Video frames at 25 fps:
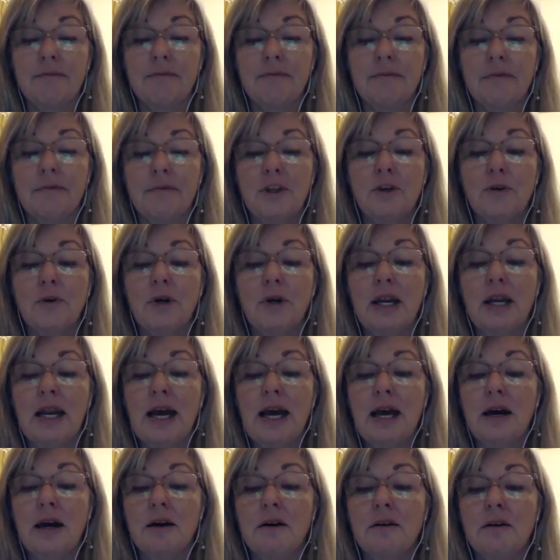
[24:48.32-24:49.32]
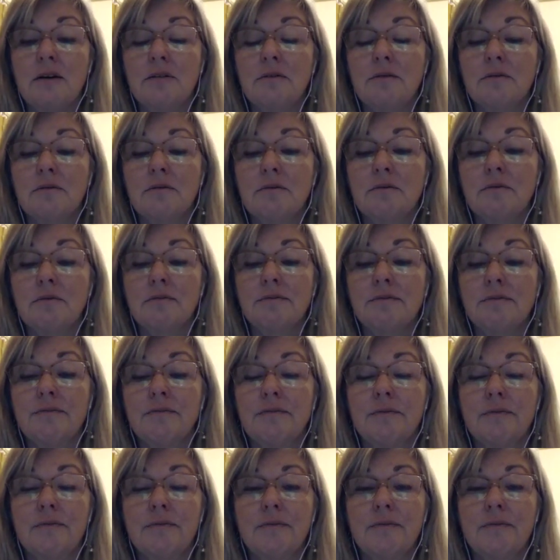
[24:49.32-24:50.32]
you allow
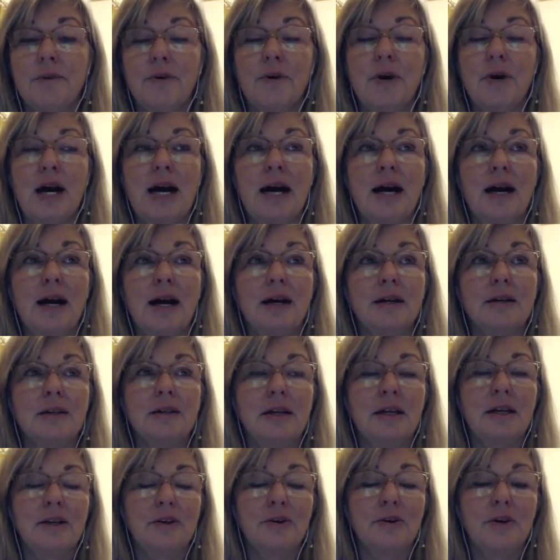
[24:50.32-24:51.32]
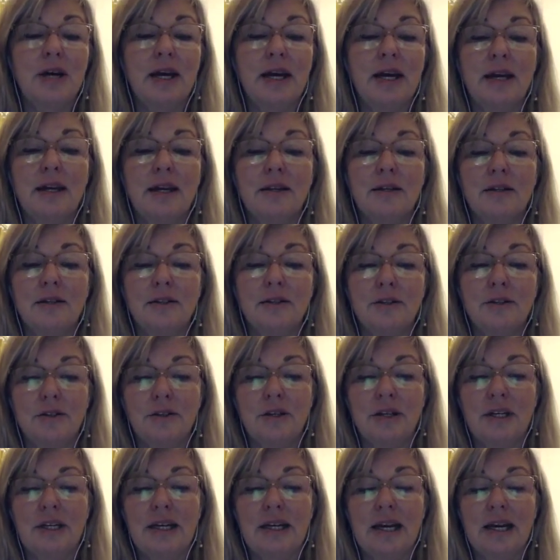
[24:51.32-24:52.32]
your heart and your head to
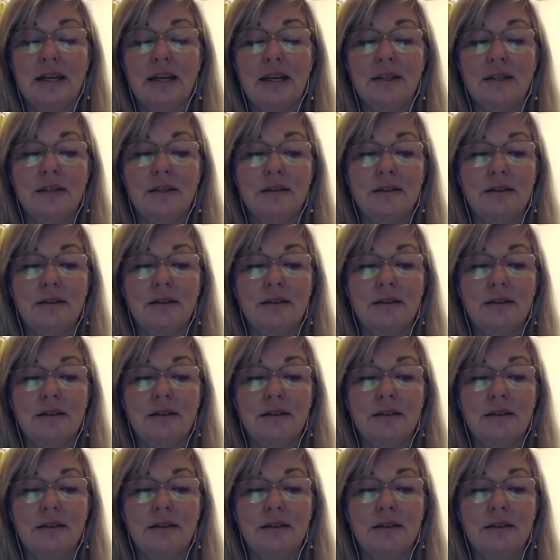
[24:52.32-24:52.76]
connect.